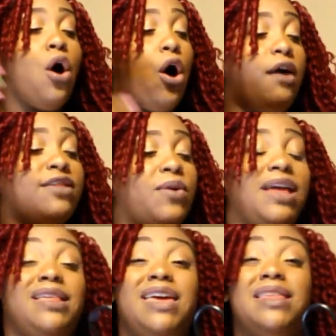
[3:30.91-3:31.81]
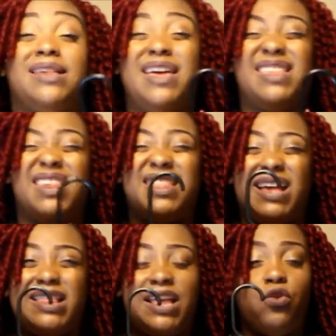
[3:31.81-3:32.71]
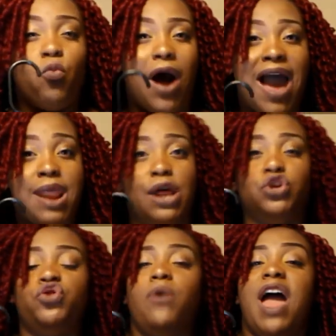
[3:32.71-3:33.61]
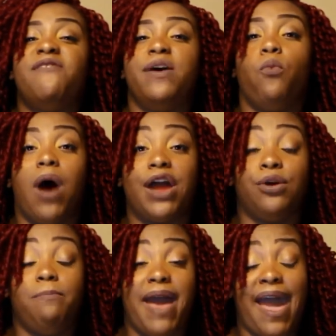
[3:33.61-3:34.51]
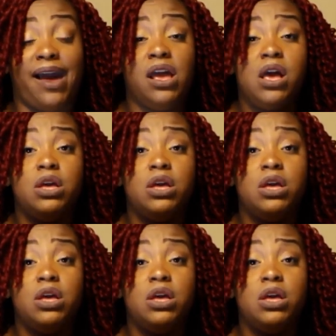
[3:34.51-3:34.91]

Also, it, it is, it's in a sixteen wide, and I do have a wider back,